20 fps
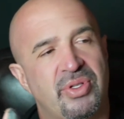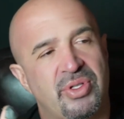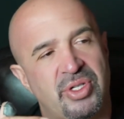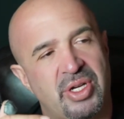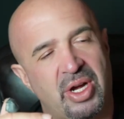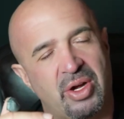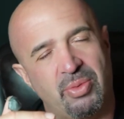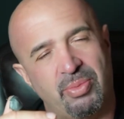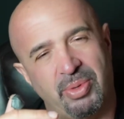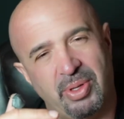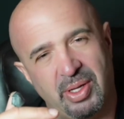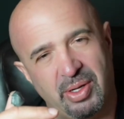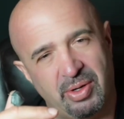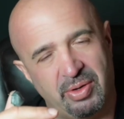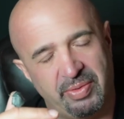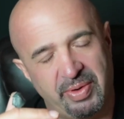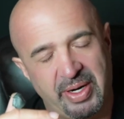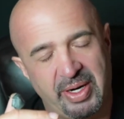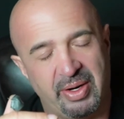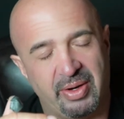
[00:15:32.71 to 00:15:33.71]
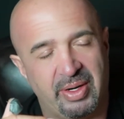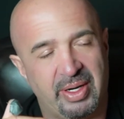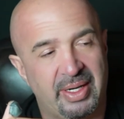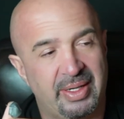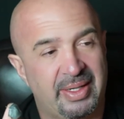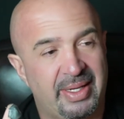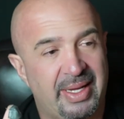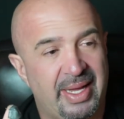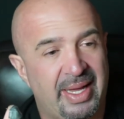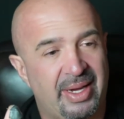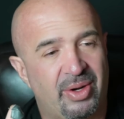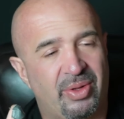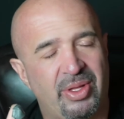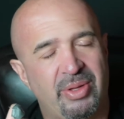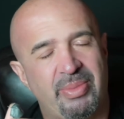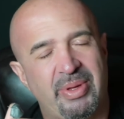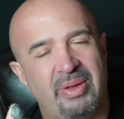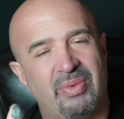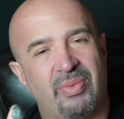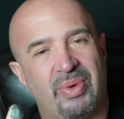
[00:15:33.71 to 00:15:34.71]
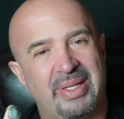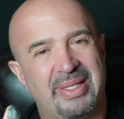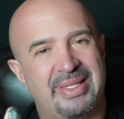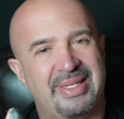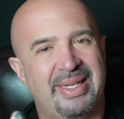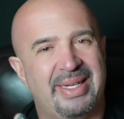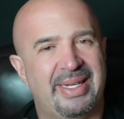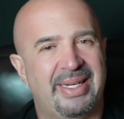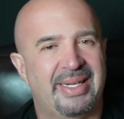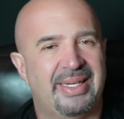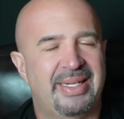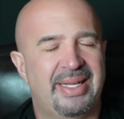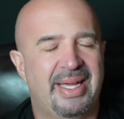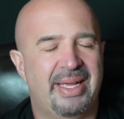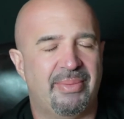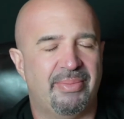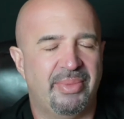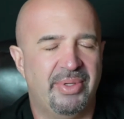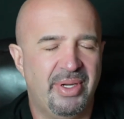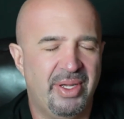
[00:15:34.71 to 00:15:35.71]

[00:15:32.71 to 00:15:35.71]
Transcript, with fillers: Joe Blow over here can only be in one city at a time."